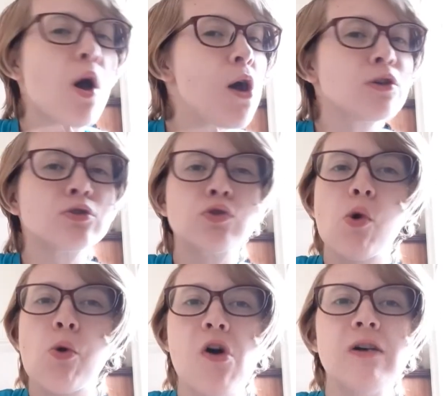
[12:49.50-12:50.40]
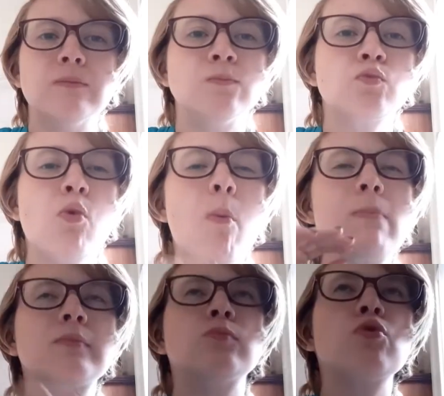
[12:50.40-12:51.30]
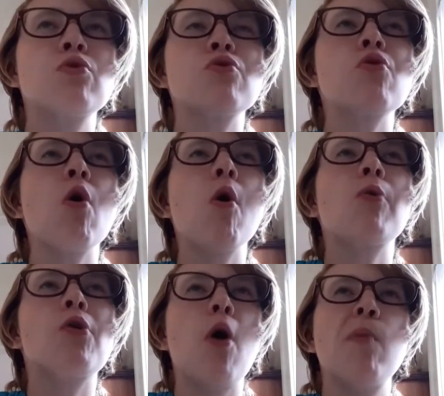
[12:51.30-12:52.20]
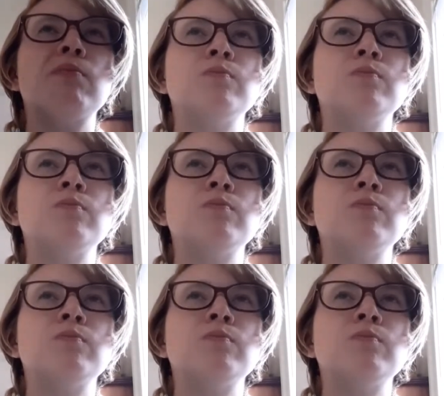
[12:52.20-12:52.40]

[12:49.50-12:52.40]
It's so good. It's so good.